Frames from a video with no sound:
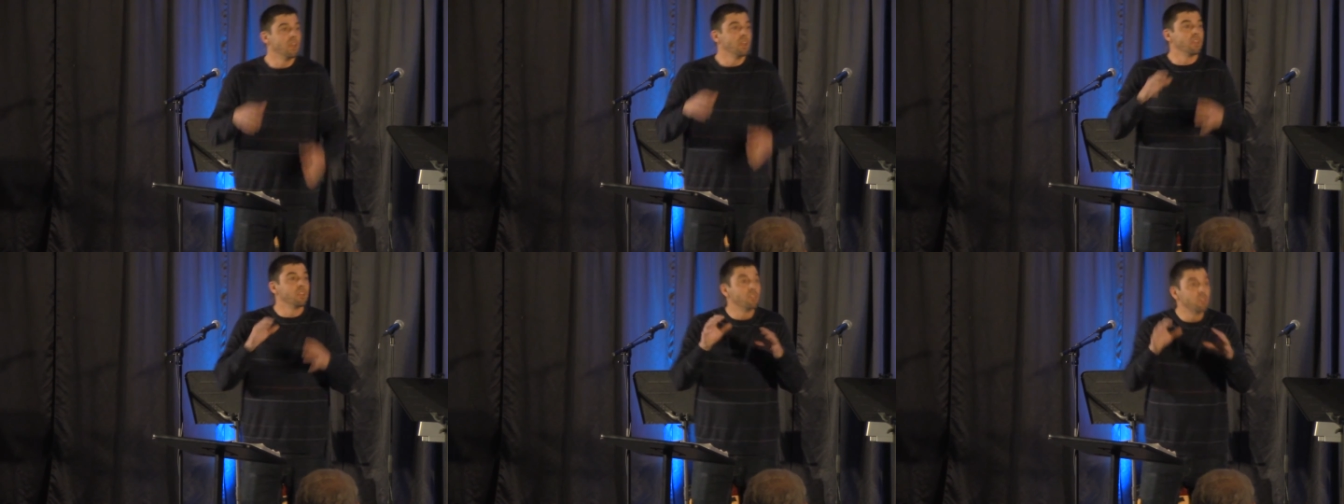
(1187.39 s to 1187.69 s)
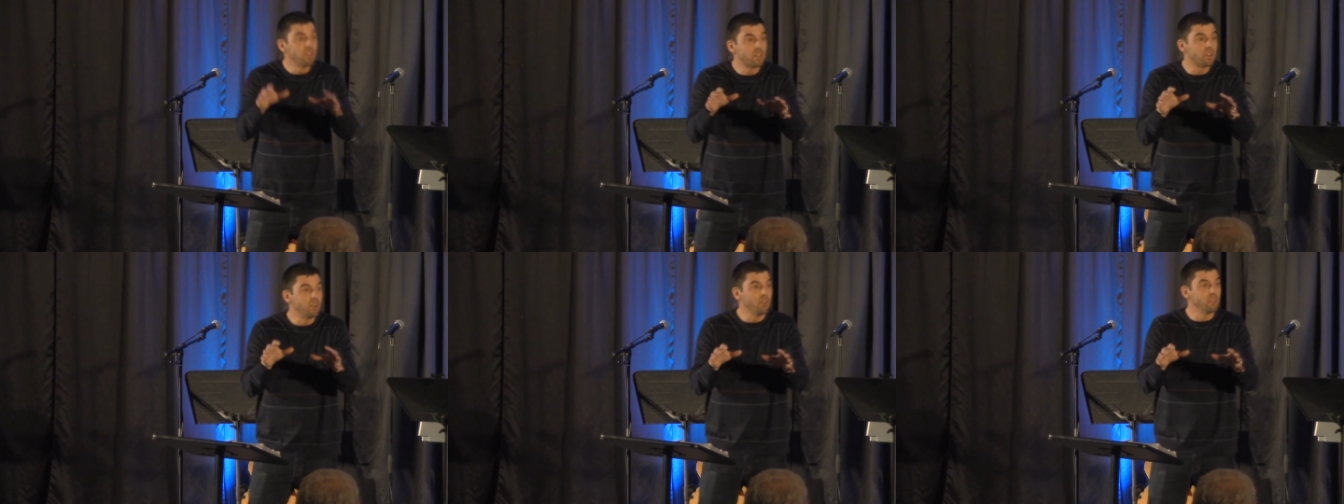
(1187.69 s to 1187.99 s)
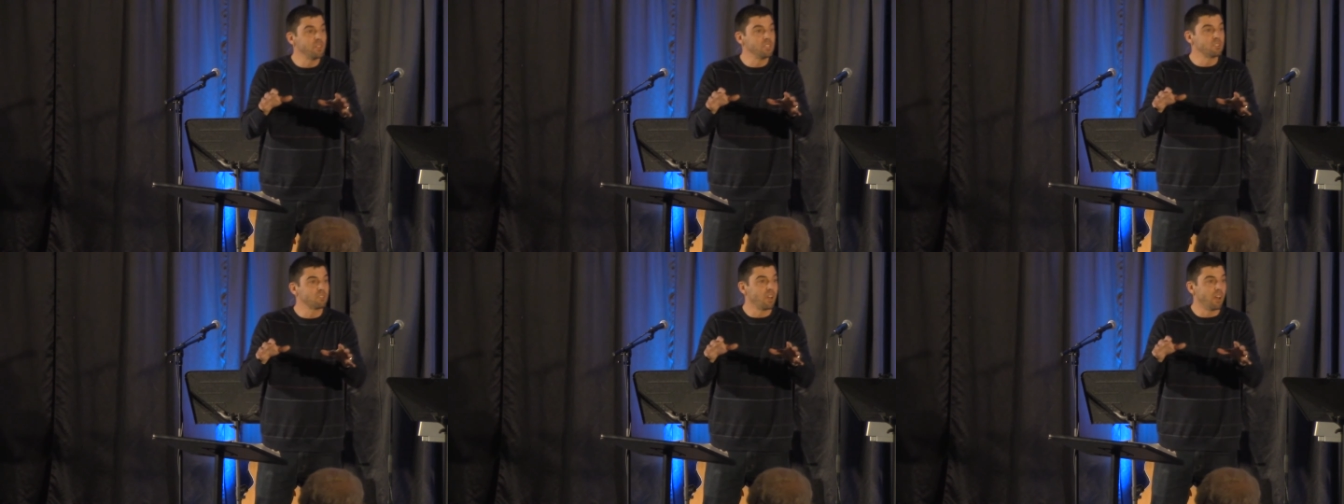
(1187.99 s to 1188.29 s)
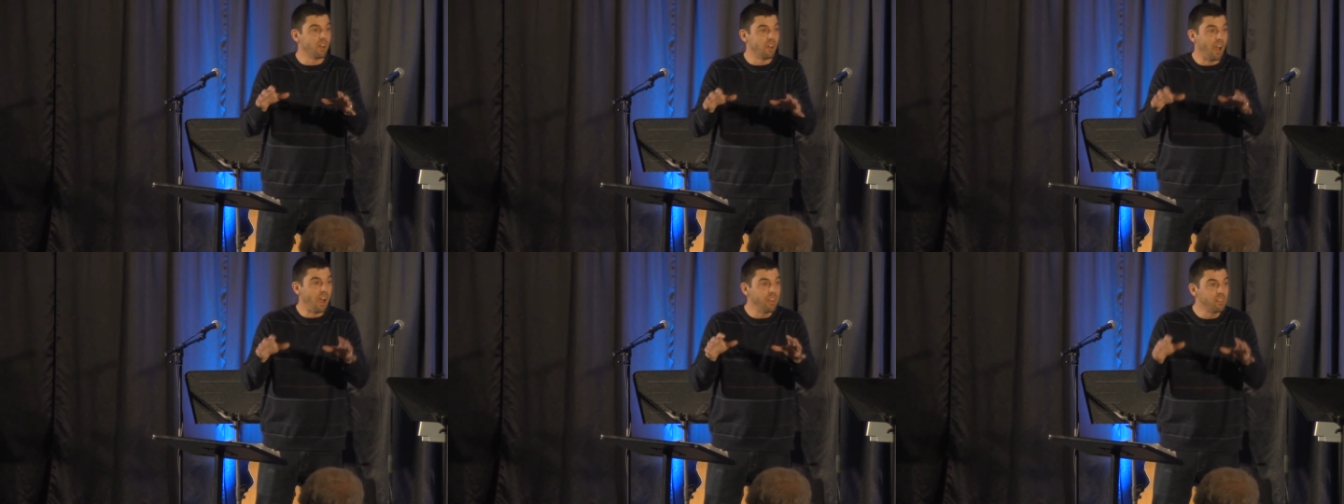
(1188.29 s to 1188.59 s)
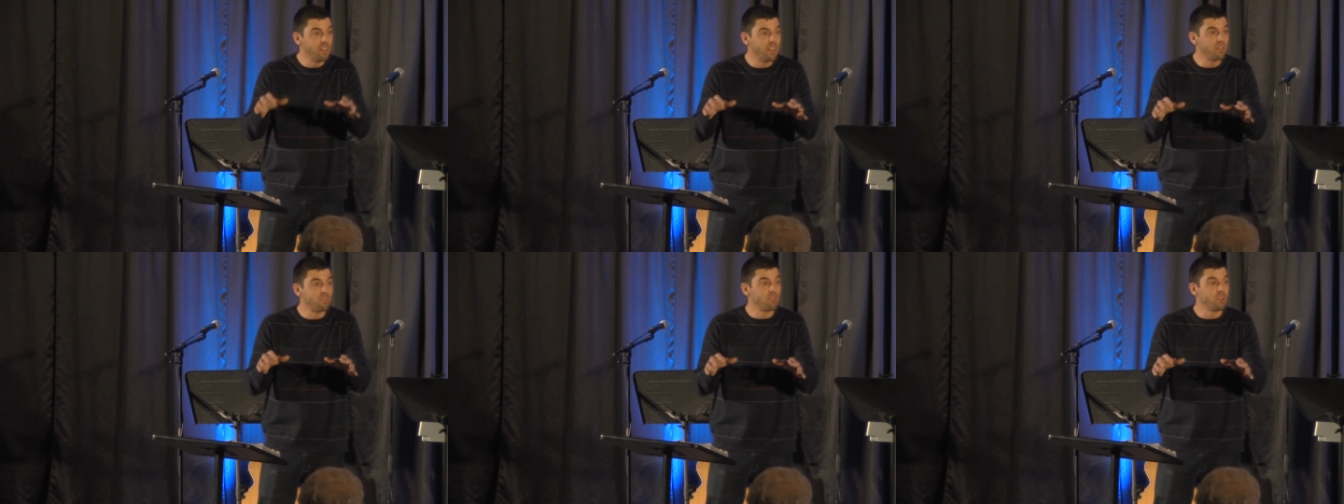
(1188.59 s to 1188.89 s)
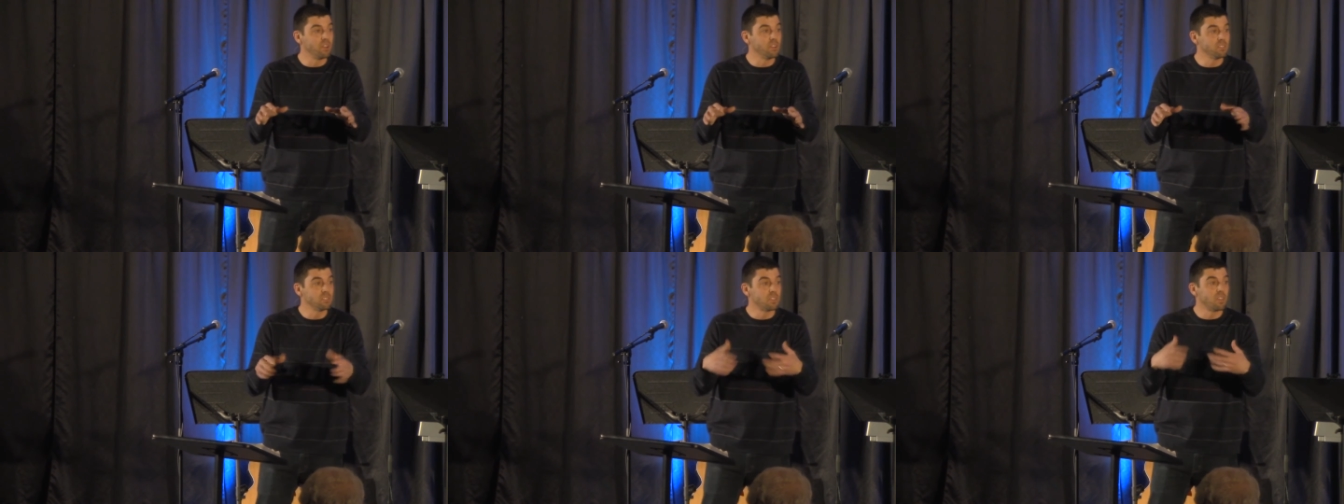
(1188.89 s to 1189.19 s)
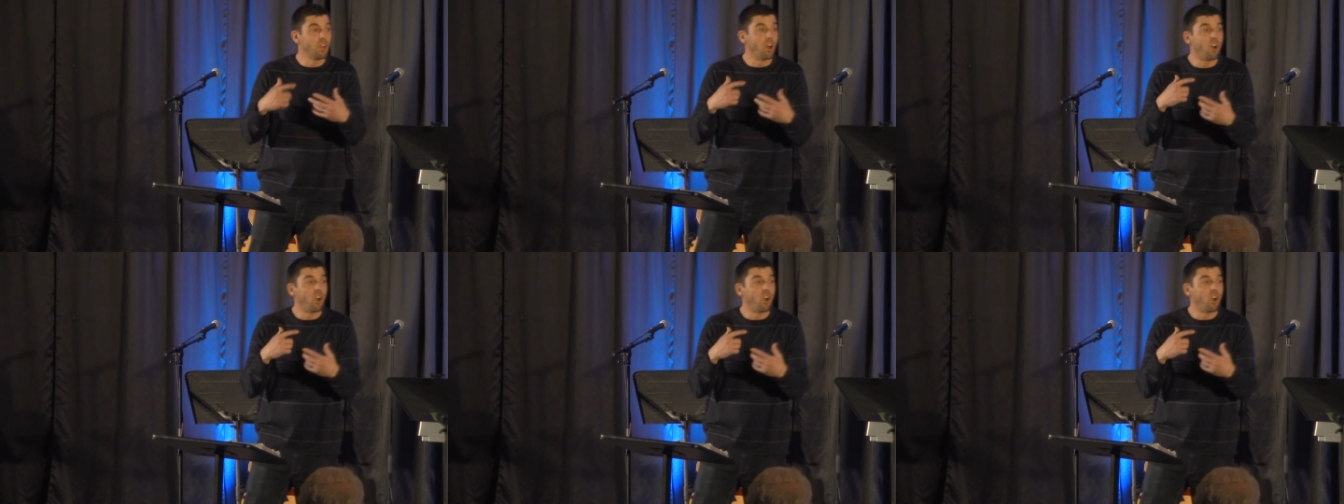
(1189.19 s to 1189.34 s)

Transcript: You look at all these highlight reels.